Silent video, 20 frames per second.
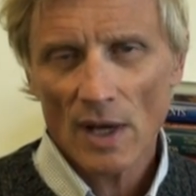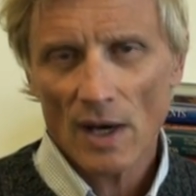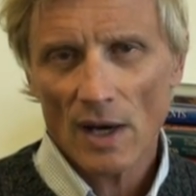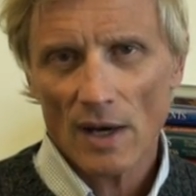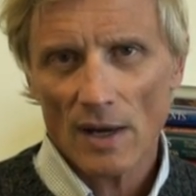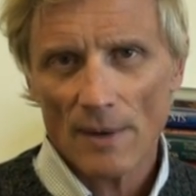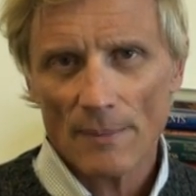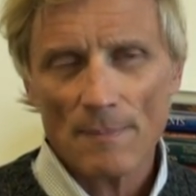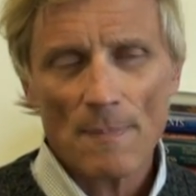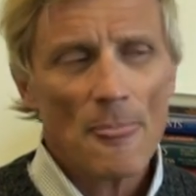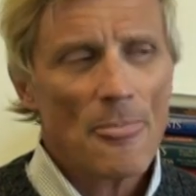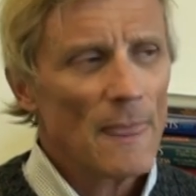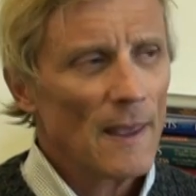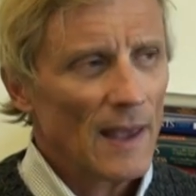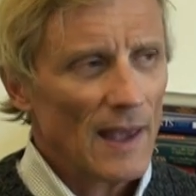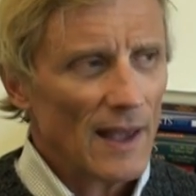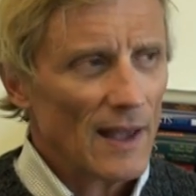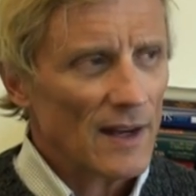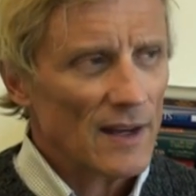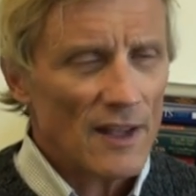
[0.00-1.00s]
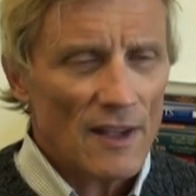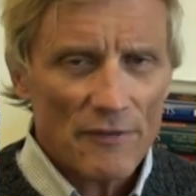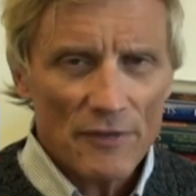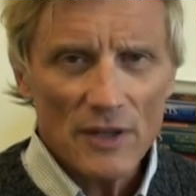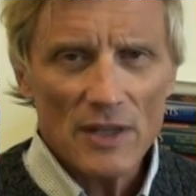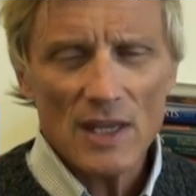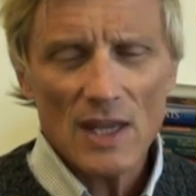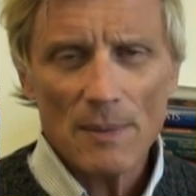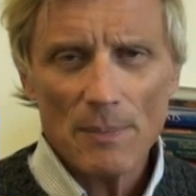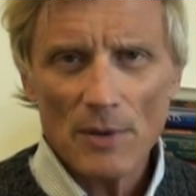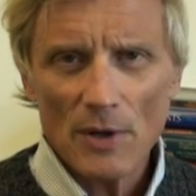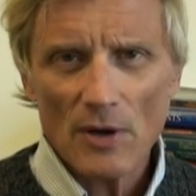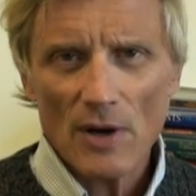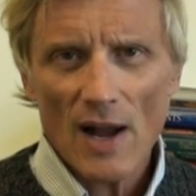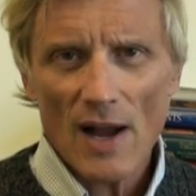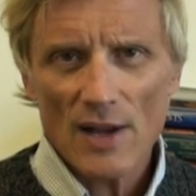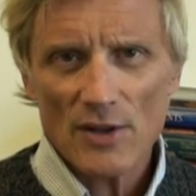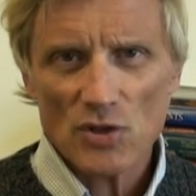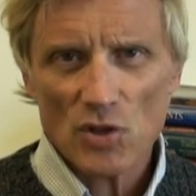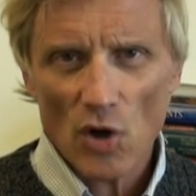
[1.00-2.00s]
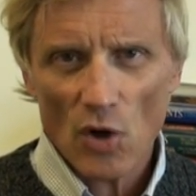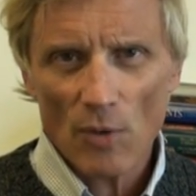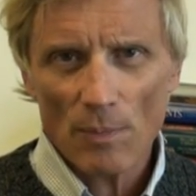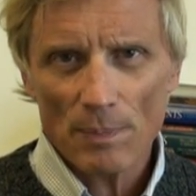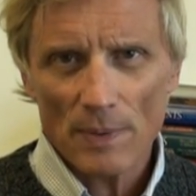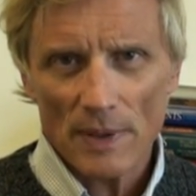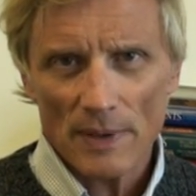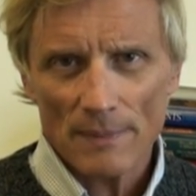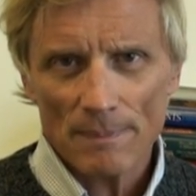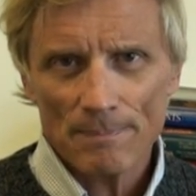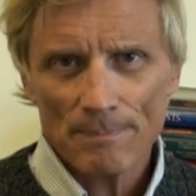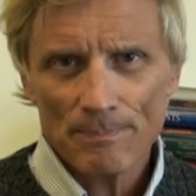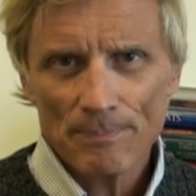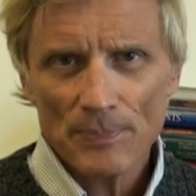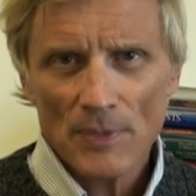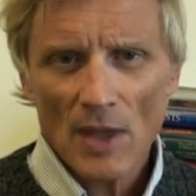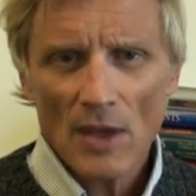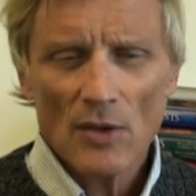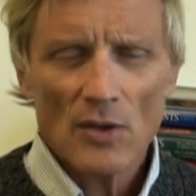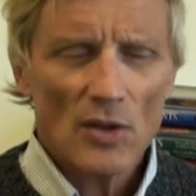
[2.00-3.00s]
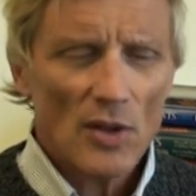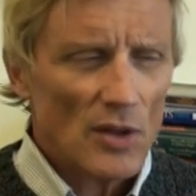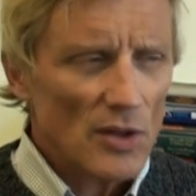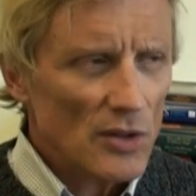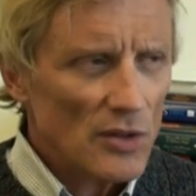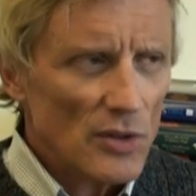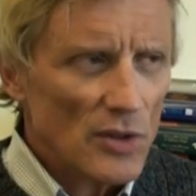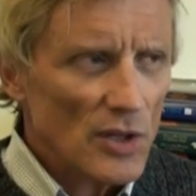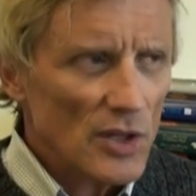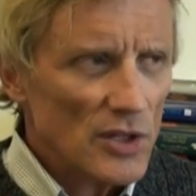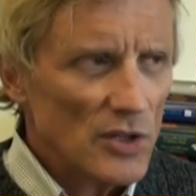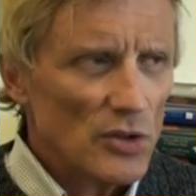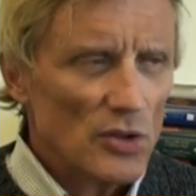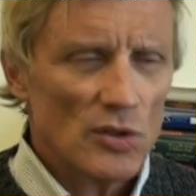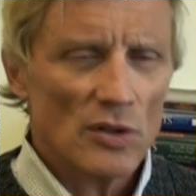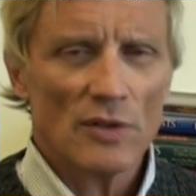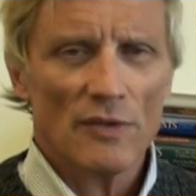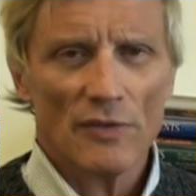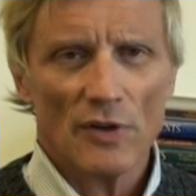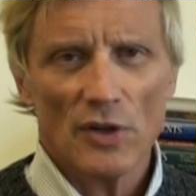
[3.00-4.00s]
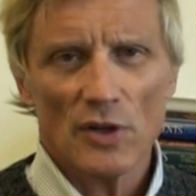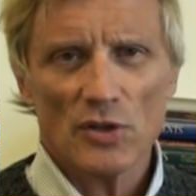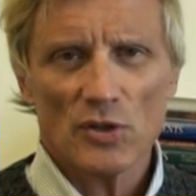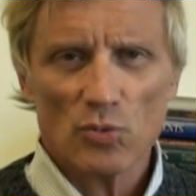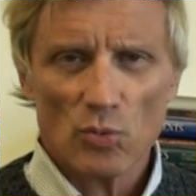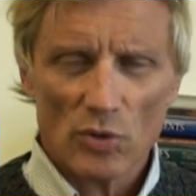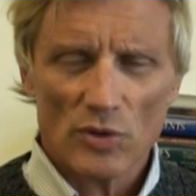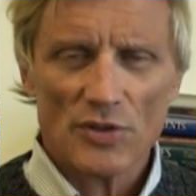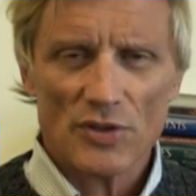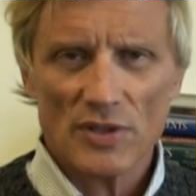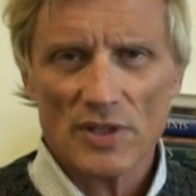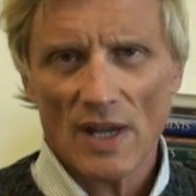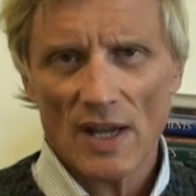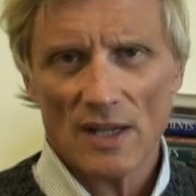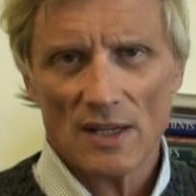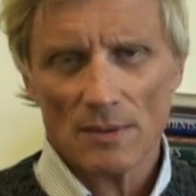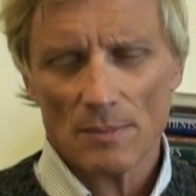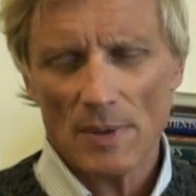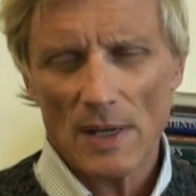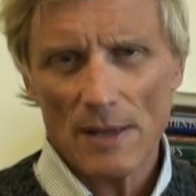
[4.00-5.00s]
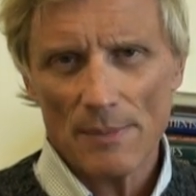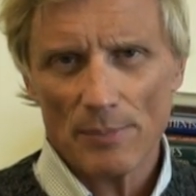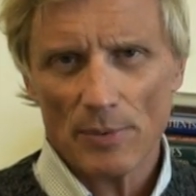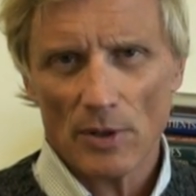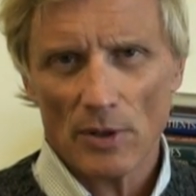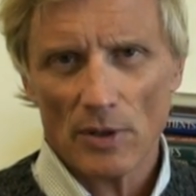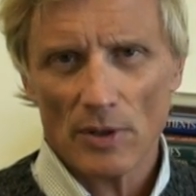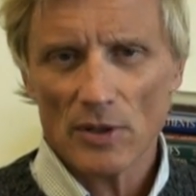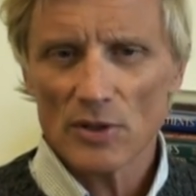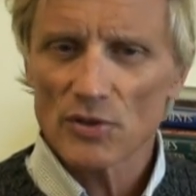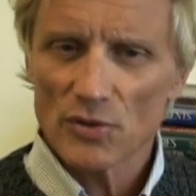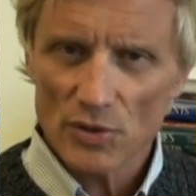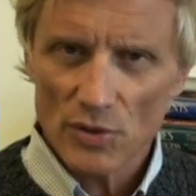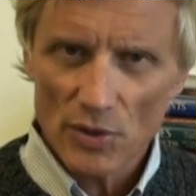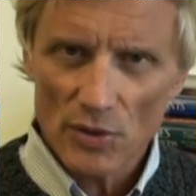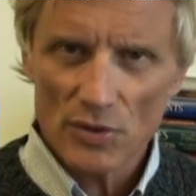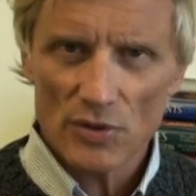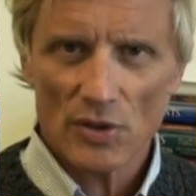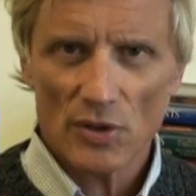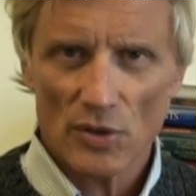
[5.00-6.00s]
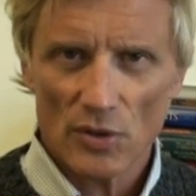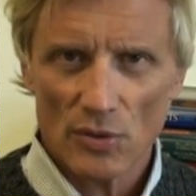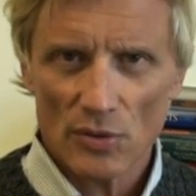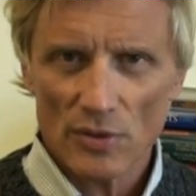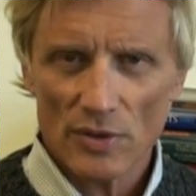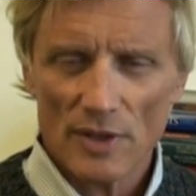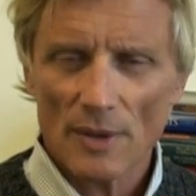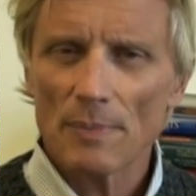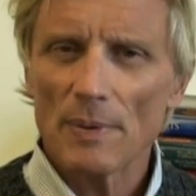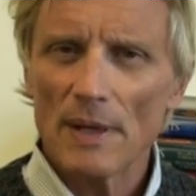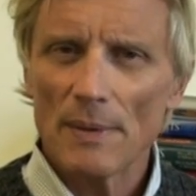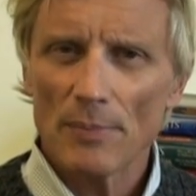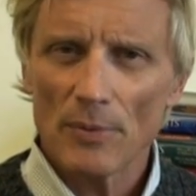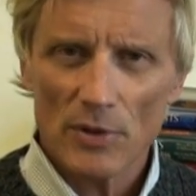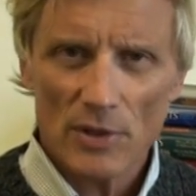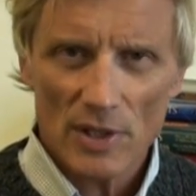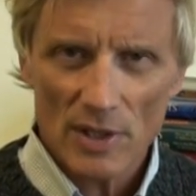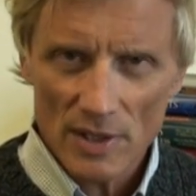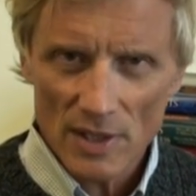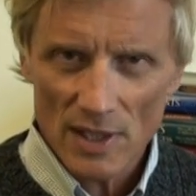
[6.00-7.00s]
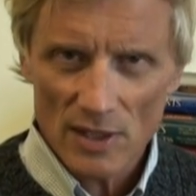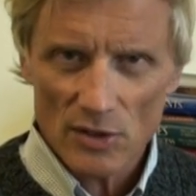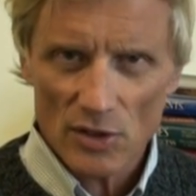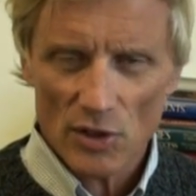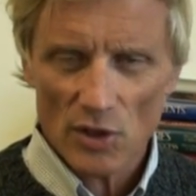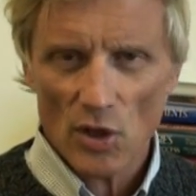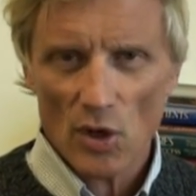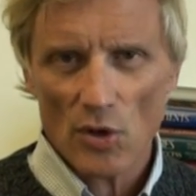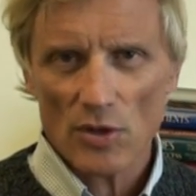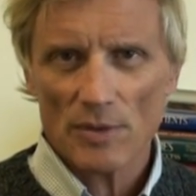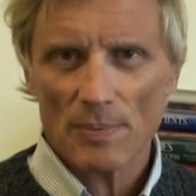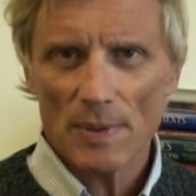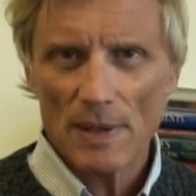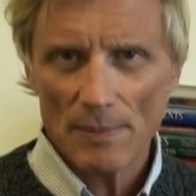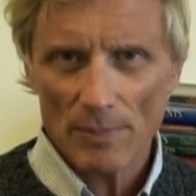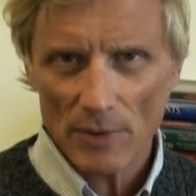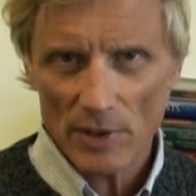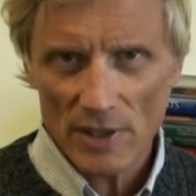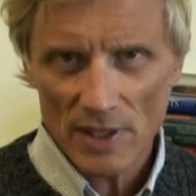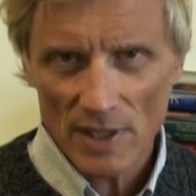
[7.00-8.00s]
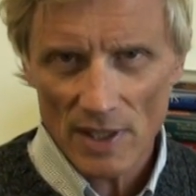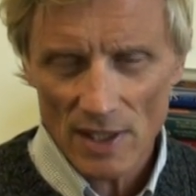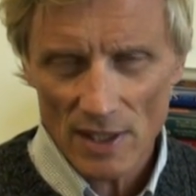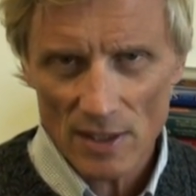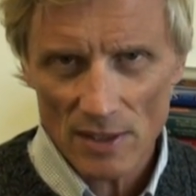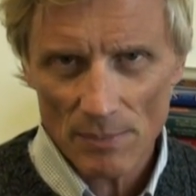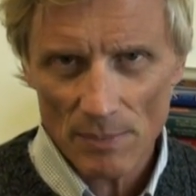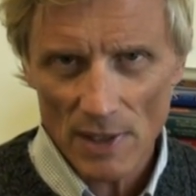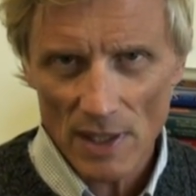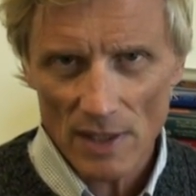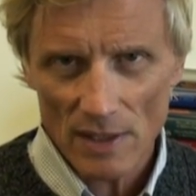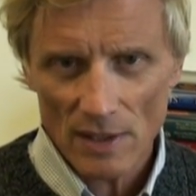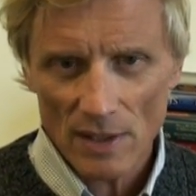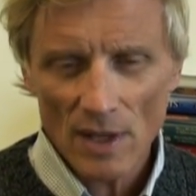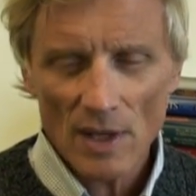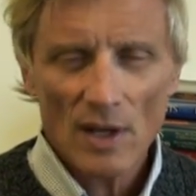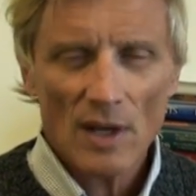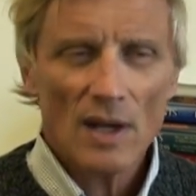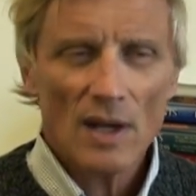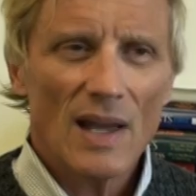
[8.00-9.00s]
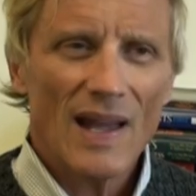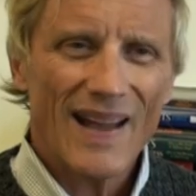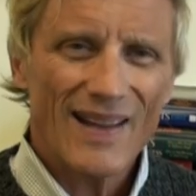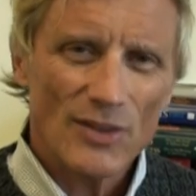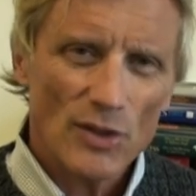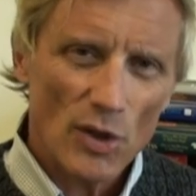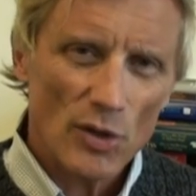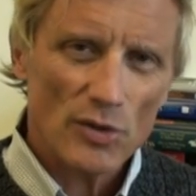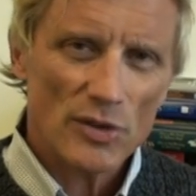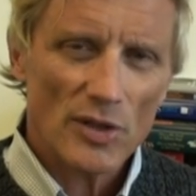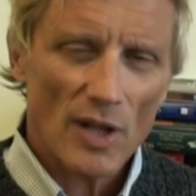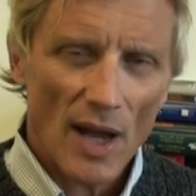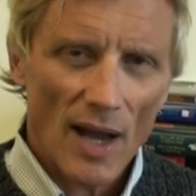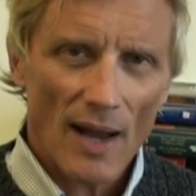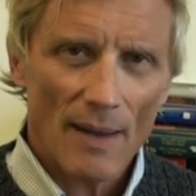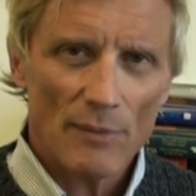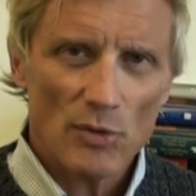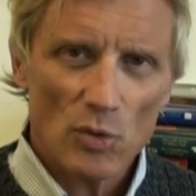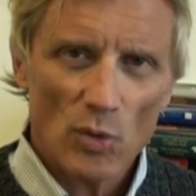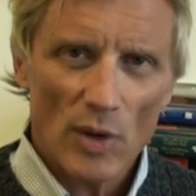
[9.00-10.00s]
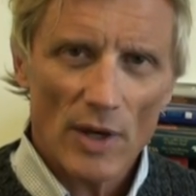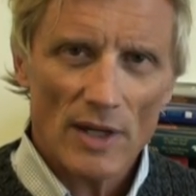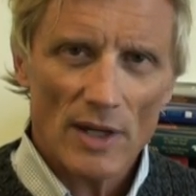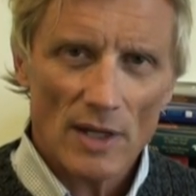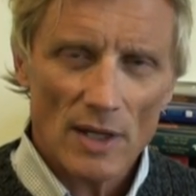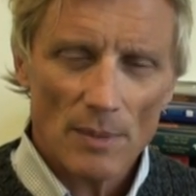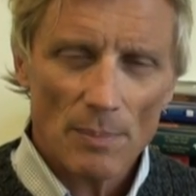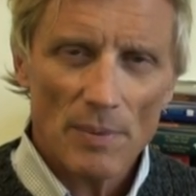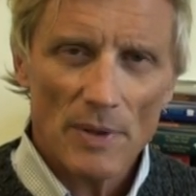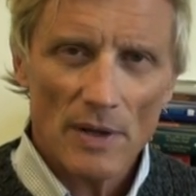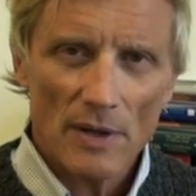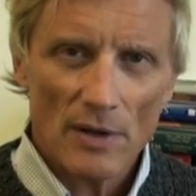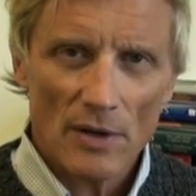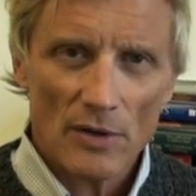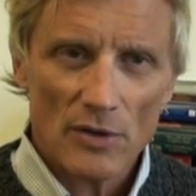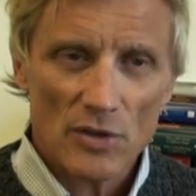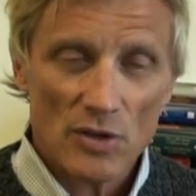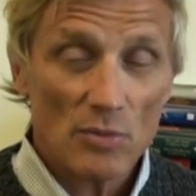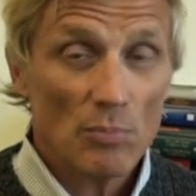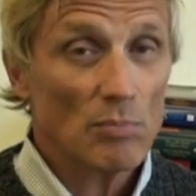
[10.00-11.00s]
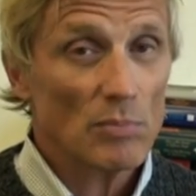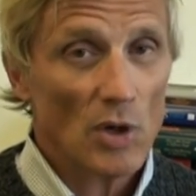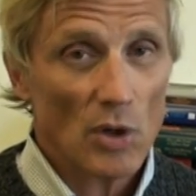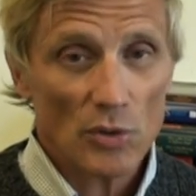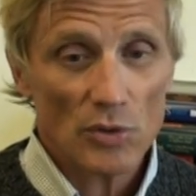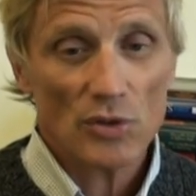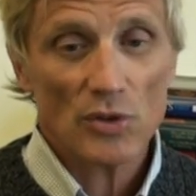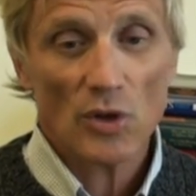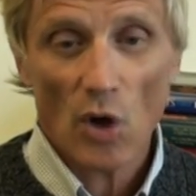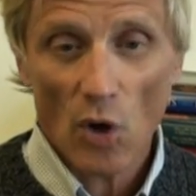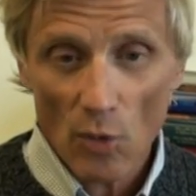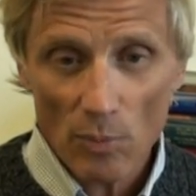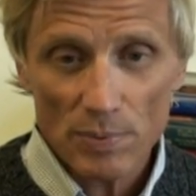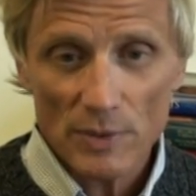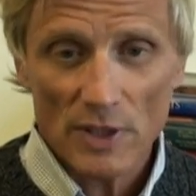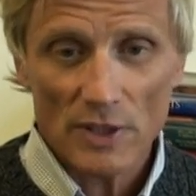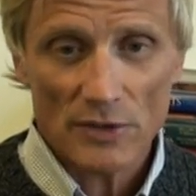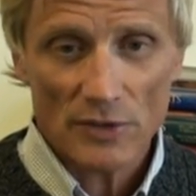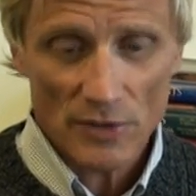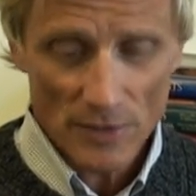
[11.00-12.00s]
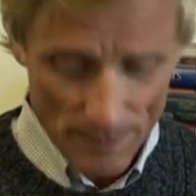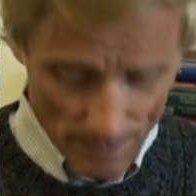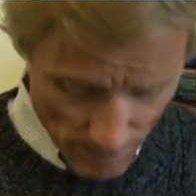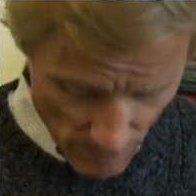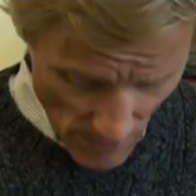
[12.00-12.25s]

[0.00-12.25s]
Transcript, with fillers: Um, and if you keep your eyes open, the universe will send people to you, the people you need to know, the people you need to meet at those times when it appears most hopeless.